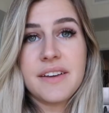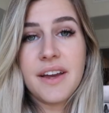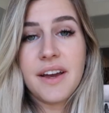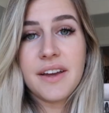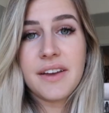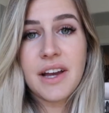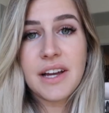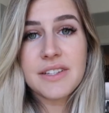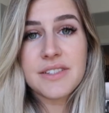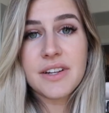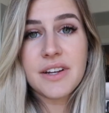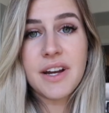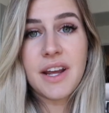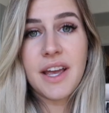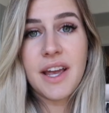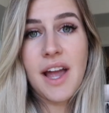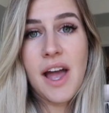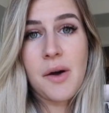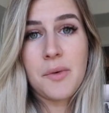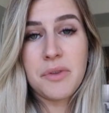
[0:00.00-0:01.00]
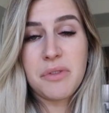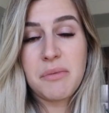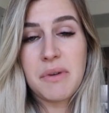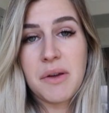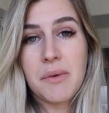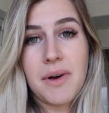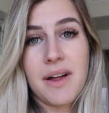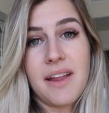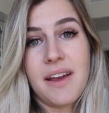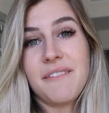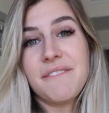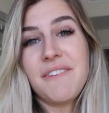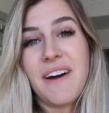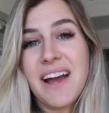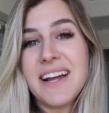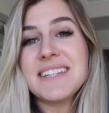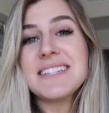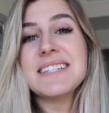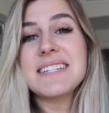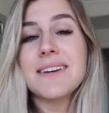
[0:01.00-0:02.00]
Yeah, you guys are gonna hang out with me while I
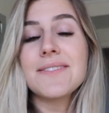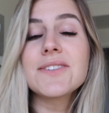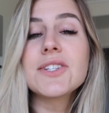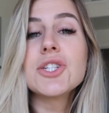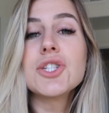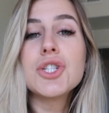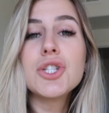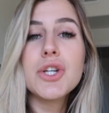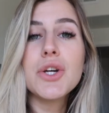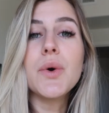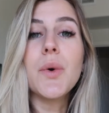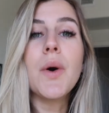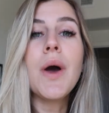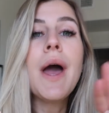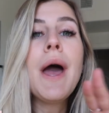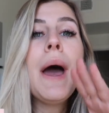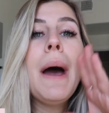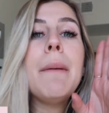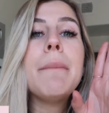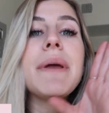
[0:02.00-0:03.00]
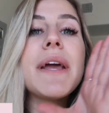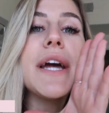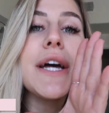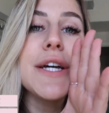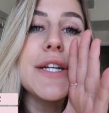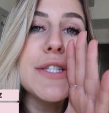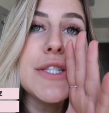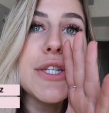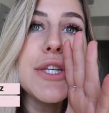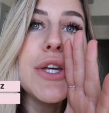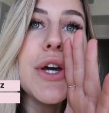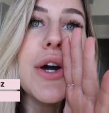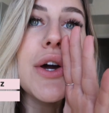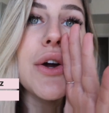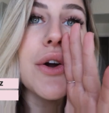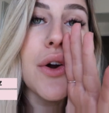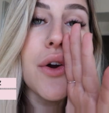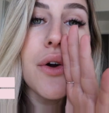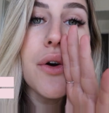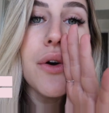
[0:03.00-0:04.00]
find stuff to do because your
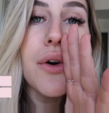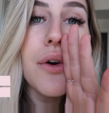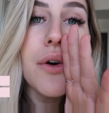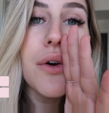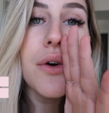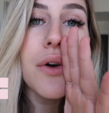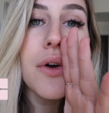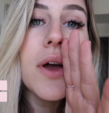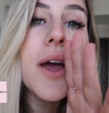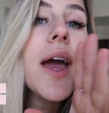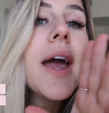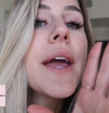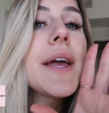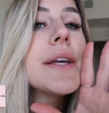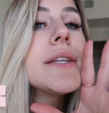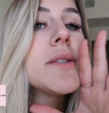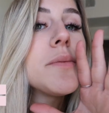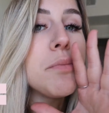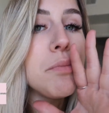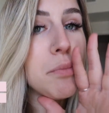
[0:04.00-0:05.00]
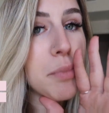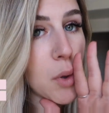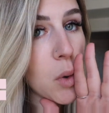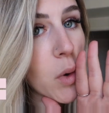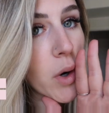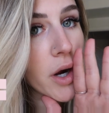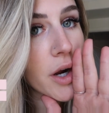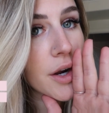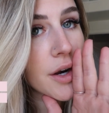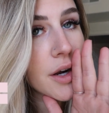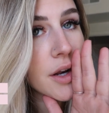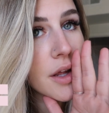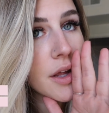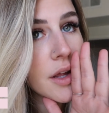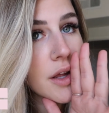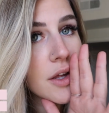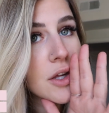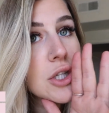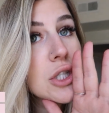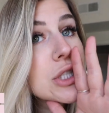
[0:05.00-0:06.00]
girl is bored.
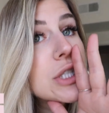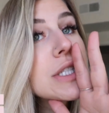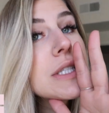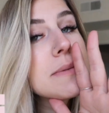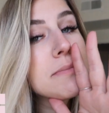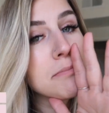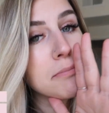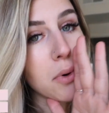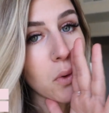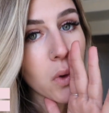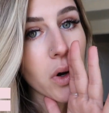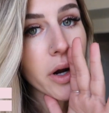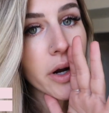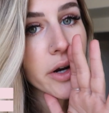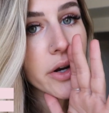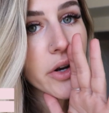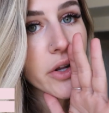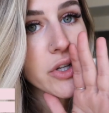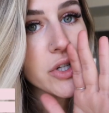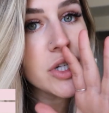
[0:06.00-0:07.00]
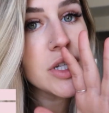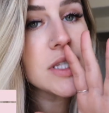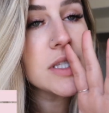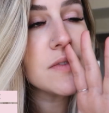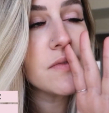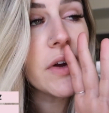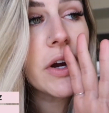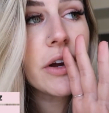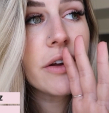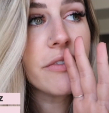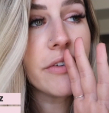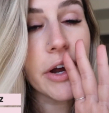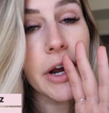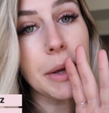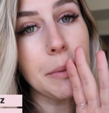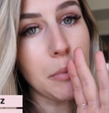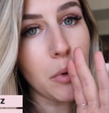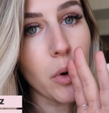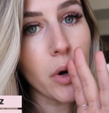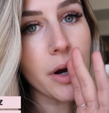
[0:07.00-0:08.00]
She's bored. She's very,
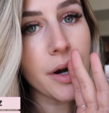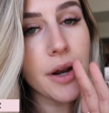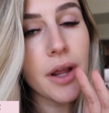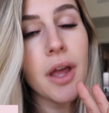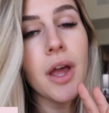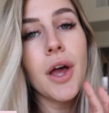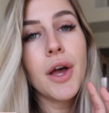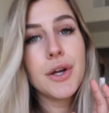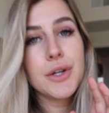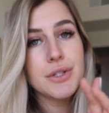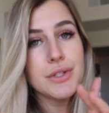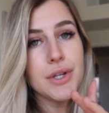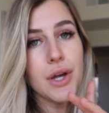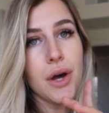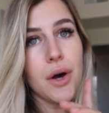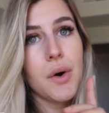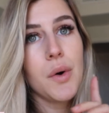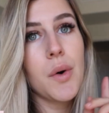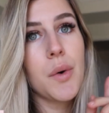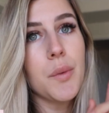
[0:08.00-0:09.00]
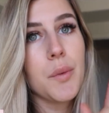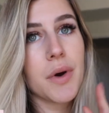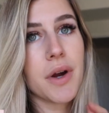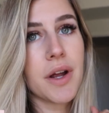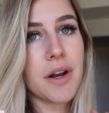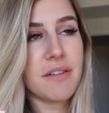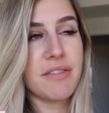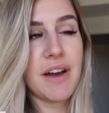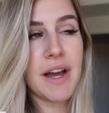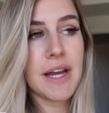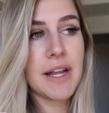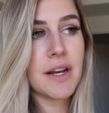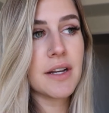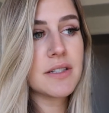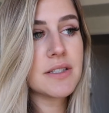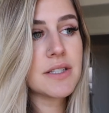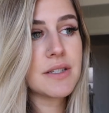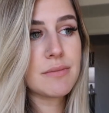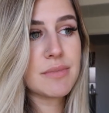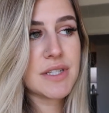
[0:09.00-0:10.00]
very bored. So we're gonna
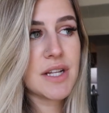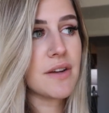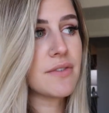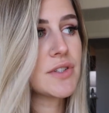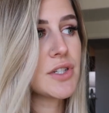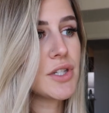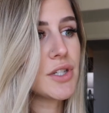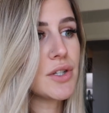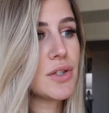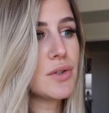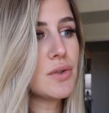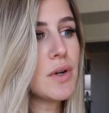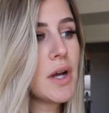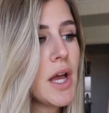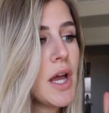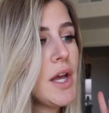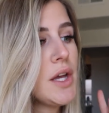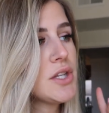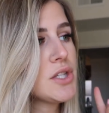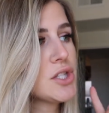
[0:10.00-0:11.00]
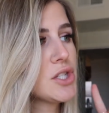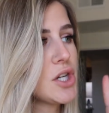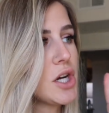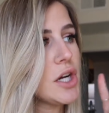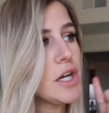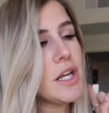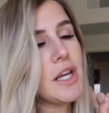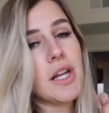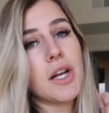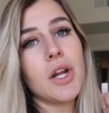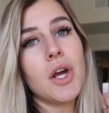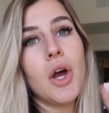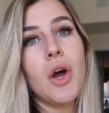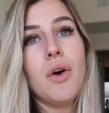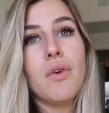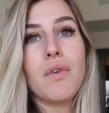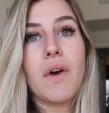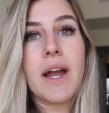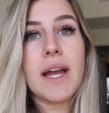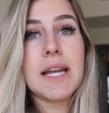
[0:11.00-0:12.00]
find some stuff to do starting
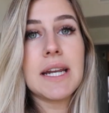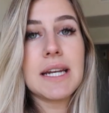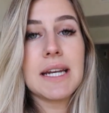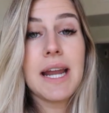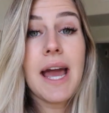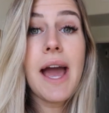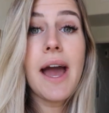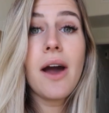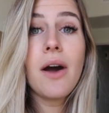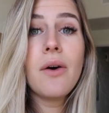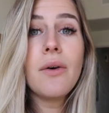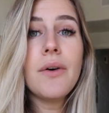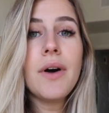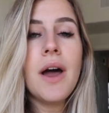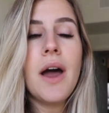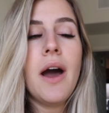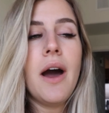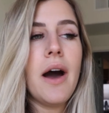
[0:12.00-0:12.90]
right now.